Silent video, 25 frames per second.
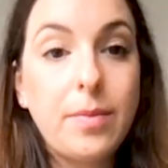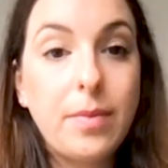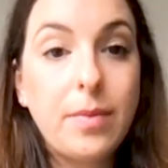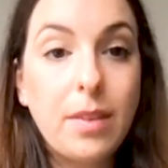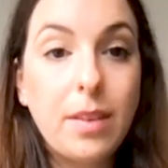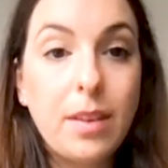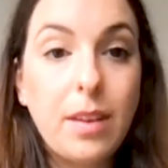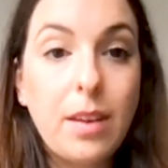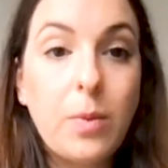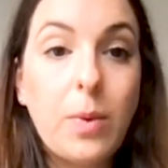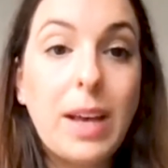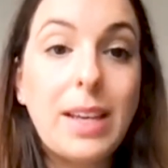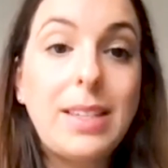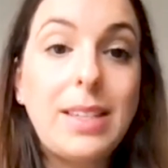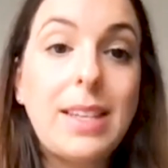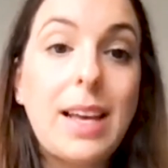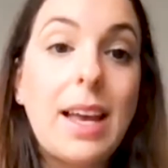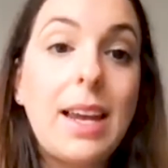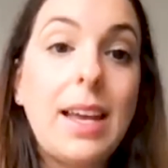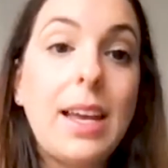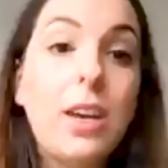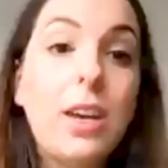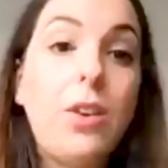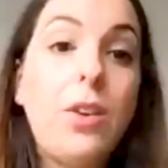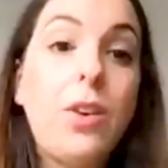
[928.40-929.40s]
we're
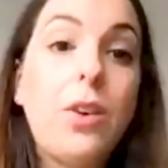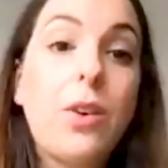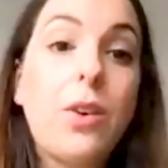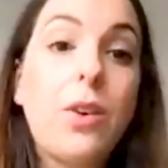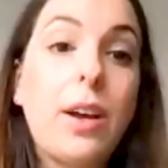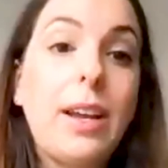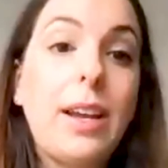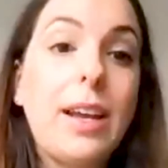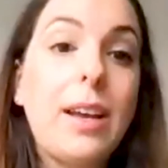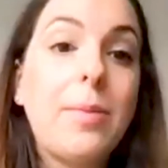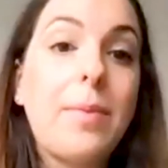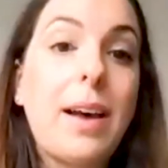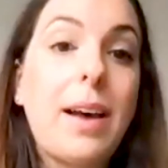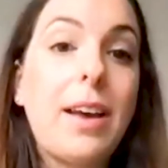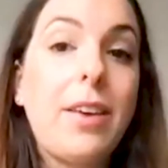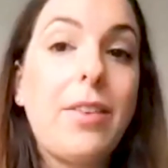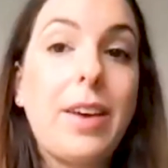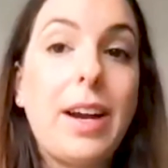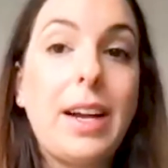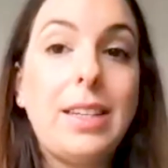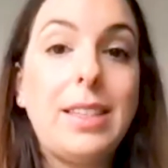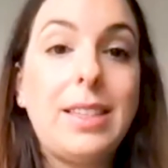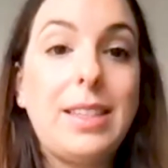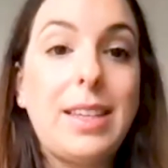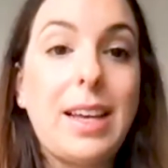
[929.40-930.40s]
starting a chronic migraine
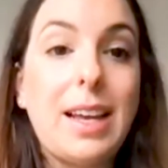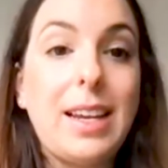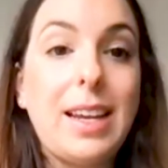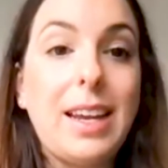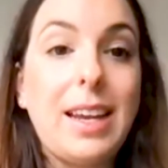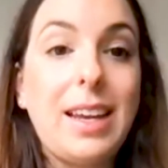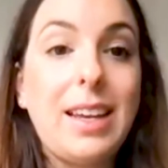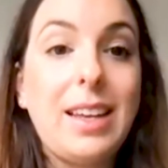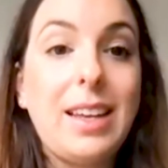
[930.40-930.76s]
study.